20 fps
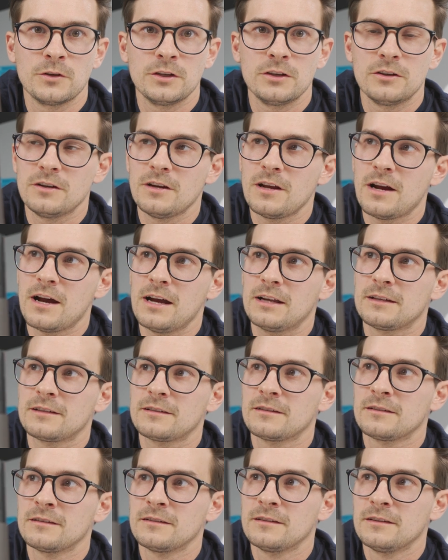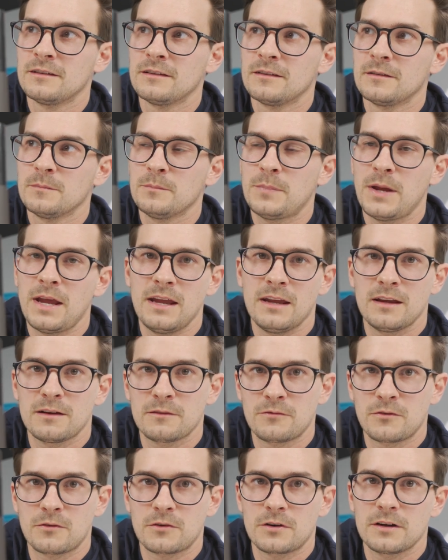when you're not paying
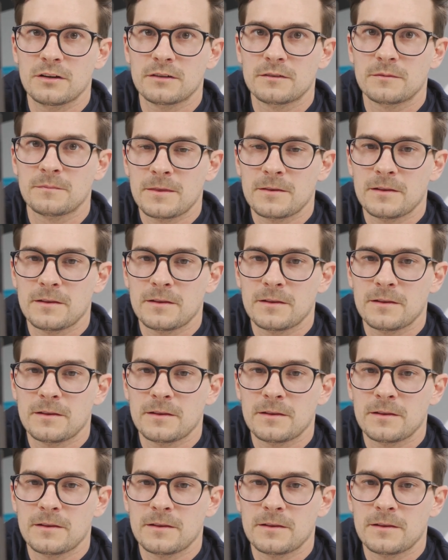for it.